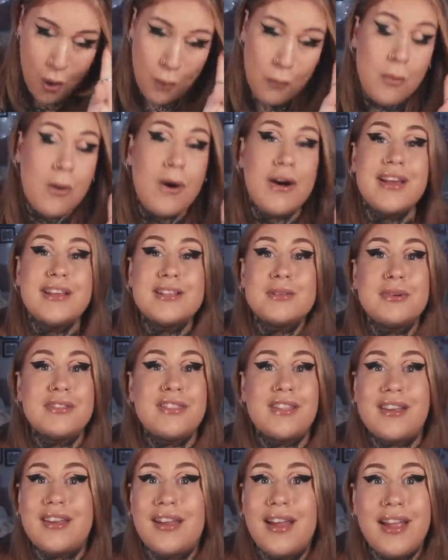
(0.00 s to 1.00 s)
what is
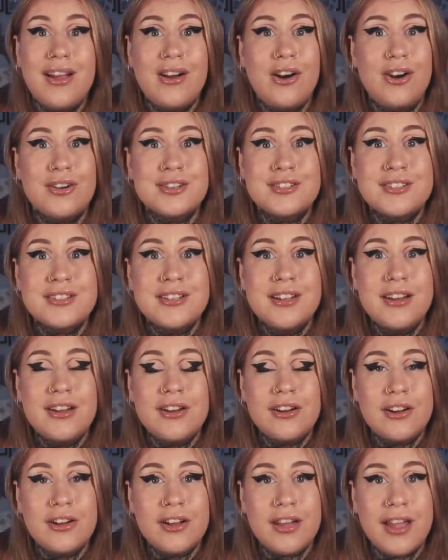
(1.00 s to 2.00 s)
with the chaos?
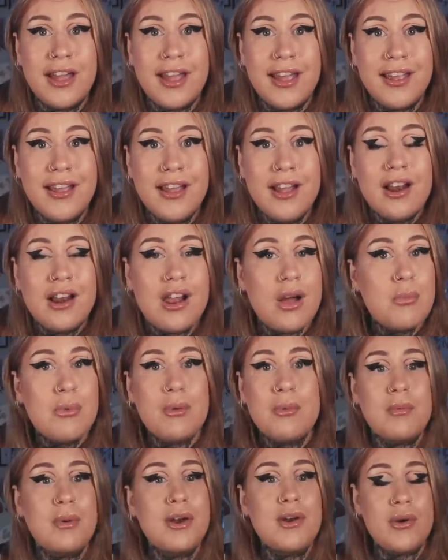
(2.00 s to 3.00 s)
okay like
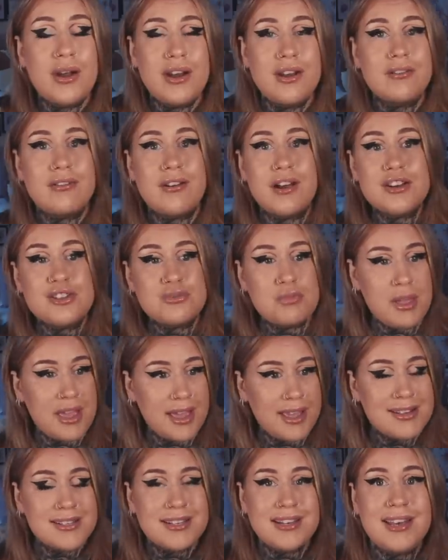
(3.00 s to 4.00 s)
we're not in a rush we're
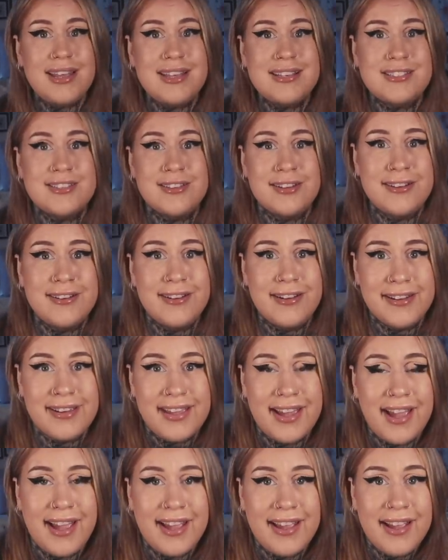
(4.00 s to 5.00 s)
here to listen
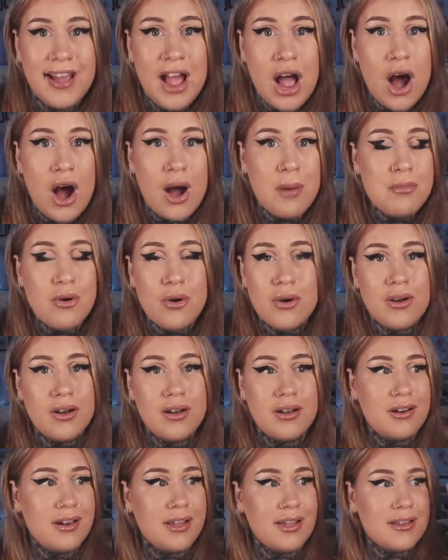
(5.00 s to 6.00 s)
okay i'm
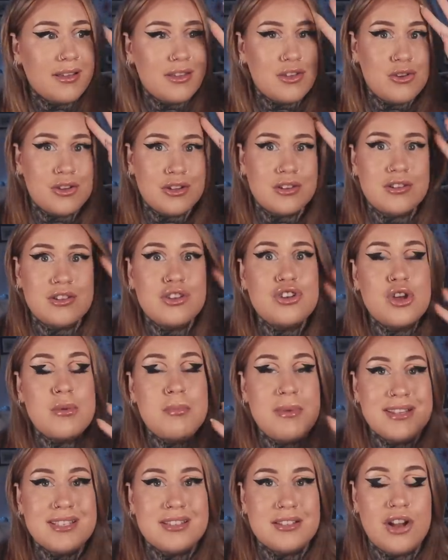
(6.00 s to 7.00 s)
not uh, like you can you
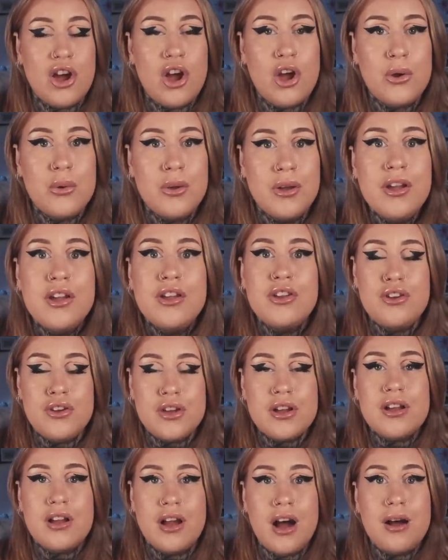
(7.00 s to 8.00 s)
can be slow you
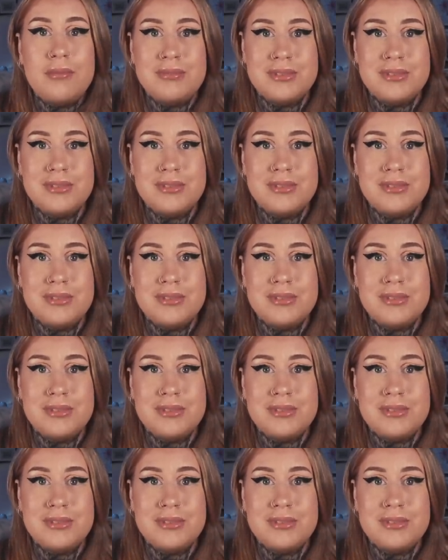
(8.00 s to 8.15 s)
can calm